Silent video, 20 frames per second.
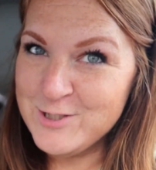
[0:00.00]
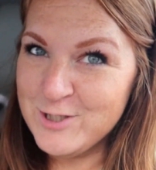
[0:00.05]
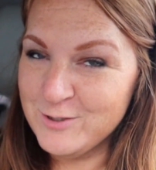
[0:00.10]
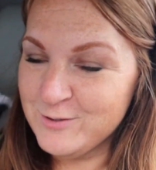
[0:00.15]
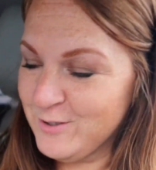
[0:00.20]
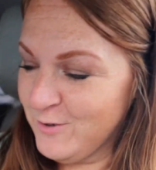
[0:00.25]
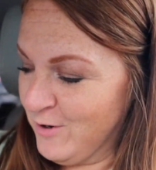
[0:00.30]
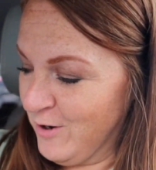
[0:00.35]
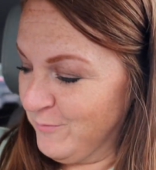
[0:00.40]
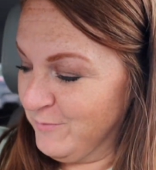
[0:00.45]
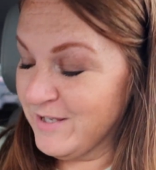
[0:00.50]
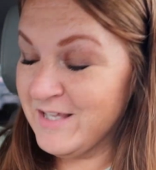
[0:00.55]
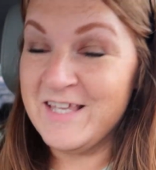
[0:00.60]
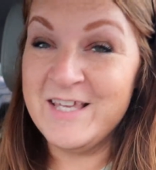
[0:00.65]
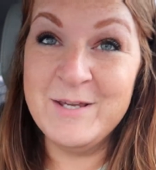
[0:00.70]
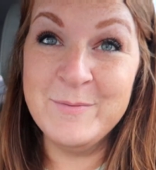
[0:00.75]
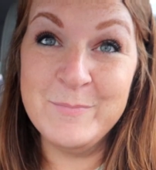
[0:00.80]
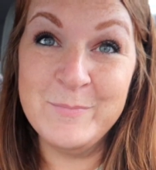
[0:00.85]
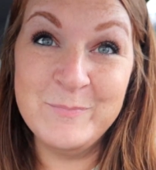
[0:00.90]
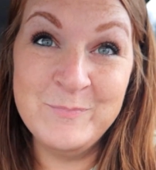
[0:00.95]
Y'all know how we
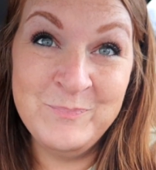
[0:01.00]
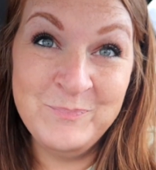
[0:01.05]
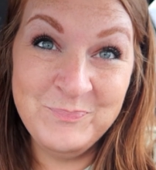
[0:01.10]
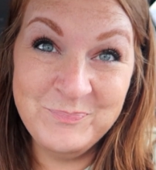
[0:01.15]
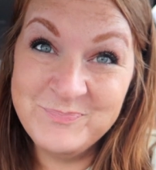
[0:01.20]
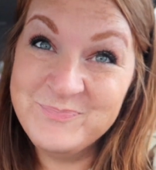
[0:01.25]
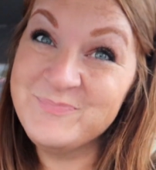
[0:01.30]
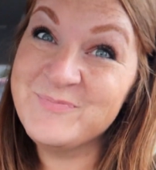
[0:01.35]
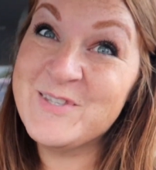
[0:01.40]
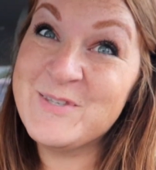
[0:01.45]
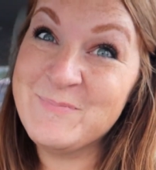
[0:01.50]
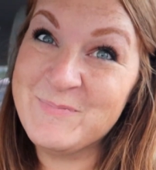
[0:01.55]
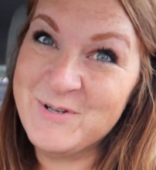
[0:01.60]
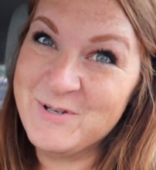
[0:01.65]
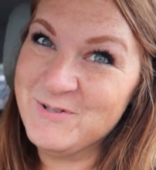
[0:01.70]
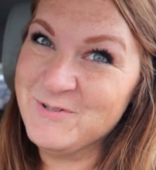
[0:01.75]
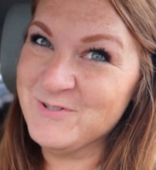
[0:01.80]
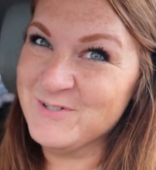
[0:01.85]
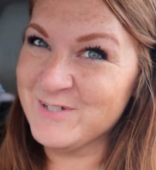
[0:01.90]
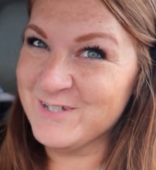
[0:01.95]
keep
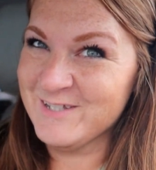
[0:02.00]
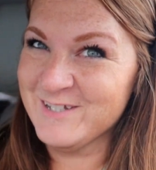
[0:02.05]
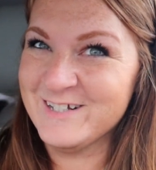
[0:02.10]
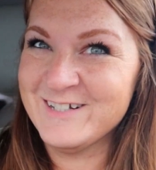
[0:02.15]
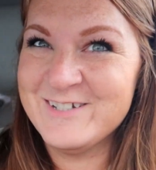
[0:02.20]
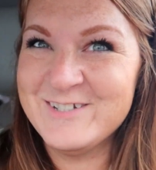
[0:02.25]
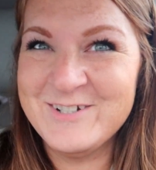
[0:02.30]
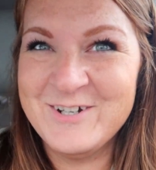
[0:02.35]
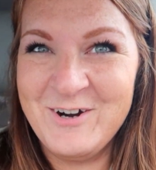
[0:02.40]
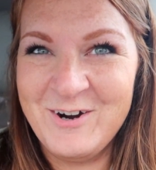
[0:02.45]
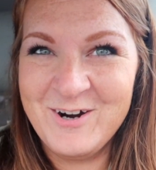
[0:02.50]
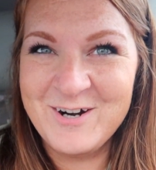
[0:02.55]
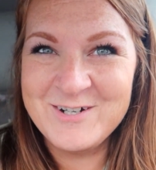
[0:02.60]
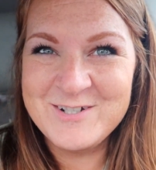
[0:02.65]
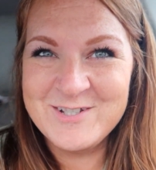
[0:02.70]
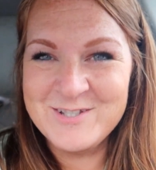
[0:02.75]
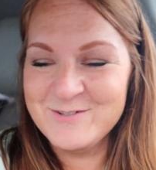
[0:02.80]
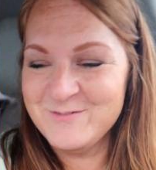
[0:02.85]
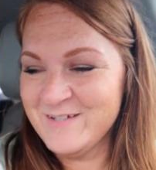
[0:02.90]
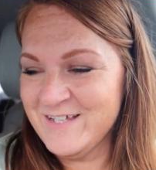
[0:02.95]
spoons in the car
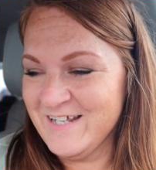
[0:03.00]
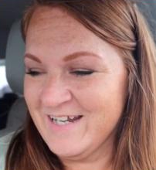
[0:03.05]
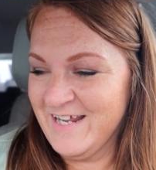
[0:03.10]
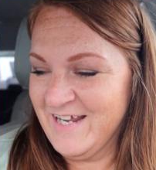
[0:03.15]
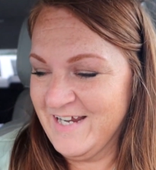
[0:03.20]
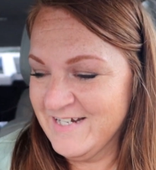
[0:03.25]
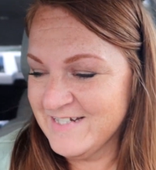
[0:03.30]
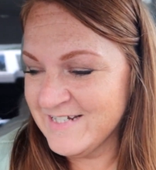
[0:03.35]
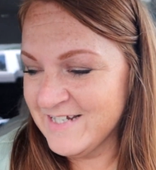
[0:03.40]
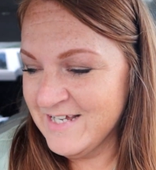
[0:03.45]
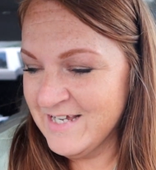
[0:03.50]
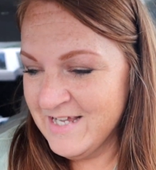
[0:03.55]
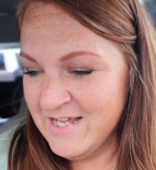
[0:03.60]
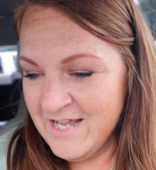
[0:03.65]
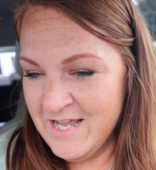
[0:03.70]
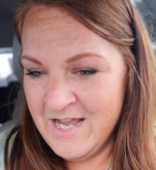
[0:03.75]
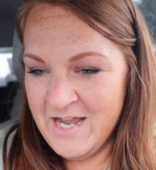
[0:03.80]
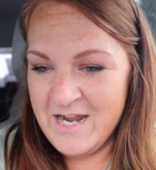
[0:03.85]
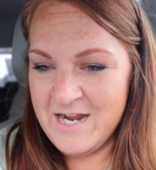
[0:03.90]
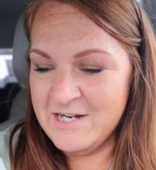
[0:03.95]
so that we can eat
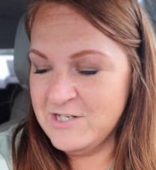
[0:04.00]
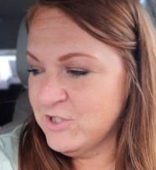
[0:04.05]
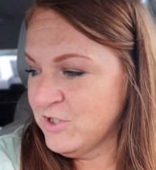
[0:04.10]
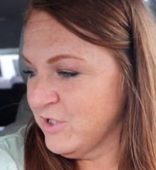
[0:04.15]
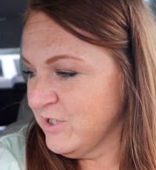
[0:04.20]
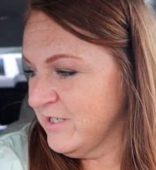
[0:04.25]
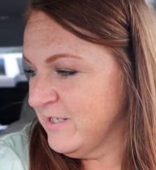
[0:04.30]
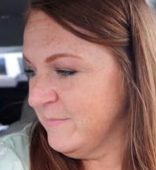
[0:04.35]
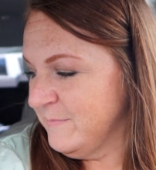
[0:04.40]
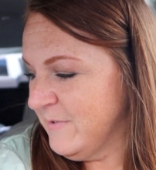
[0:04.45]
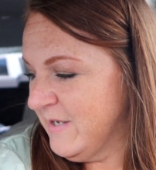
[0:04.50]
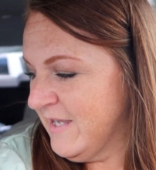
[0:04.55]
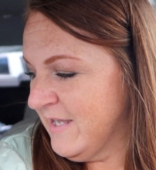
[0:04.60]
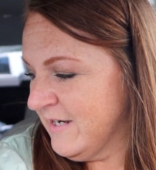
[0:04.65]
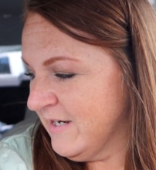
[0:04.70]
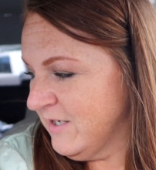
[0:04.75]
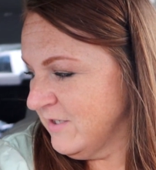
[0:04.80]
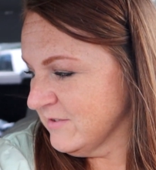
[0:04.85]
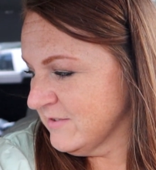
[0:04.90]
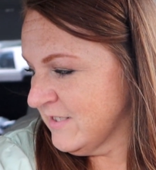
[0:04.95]
ice cream
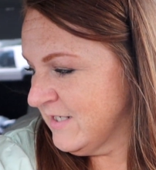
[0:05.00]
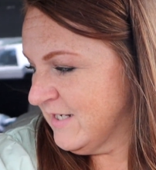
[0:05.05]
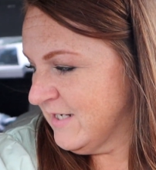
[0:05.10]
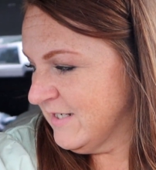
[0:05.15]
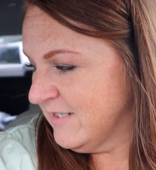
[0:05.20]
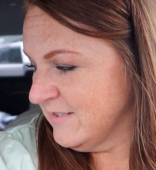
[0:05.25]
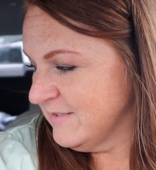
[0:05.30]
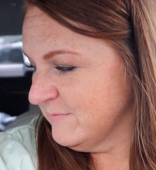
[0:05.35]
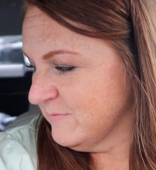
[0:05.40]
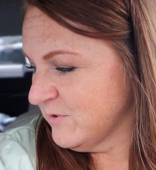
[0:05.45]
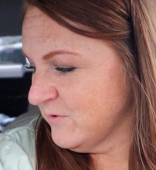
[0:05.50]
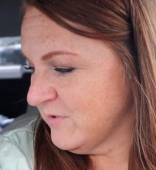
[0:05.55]
at all times.